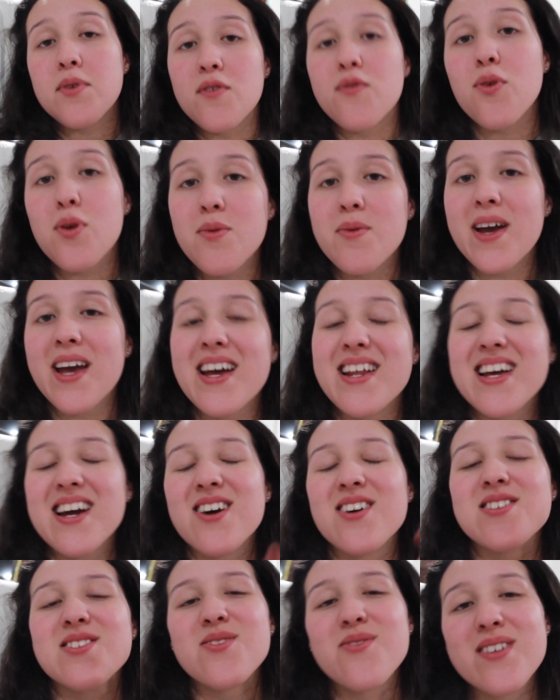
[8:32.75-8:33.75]
before we end I
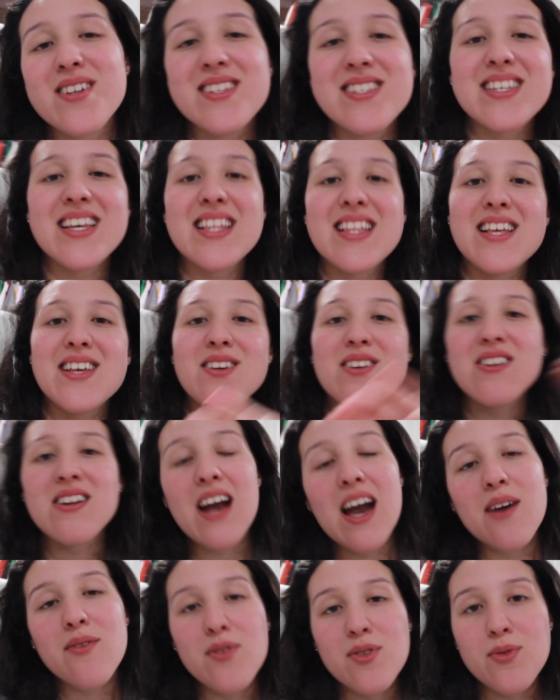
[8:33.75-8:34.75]
also want to say thank you
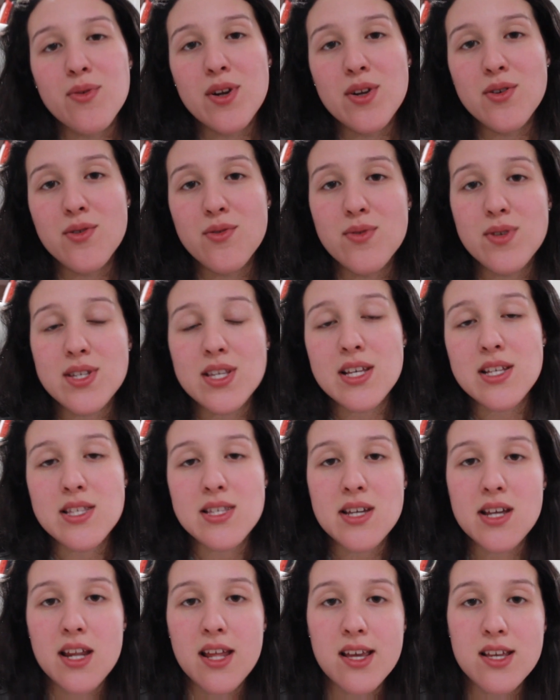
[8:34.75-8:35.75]
to everyone who was in
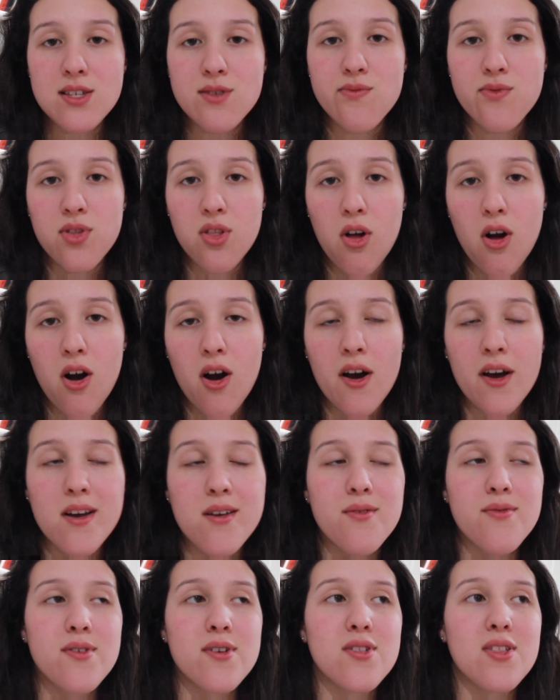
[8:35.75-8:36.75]
today's vlog
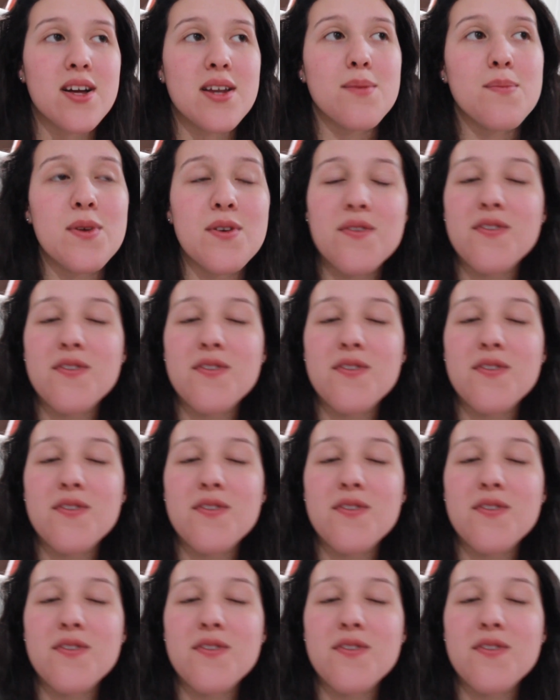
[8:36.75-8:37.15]
for letting me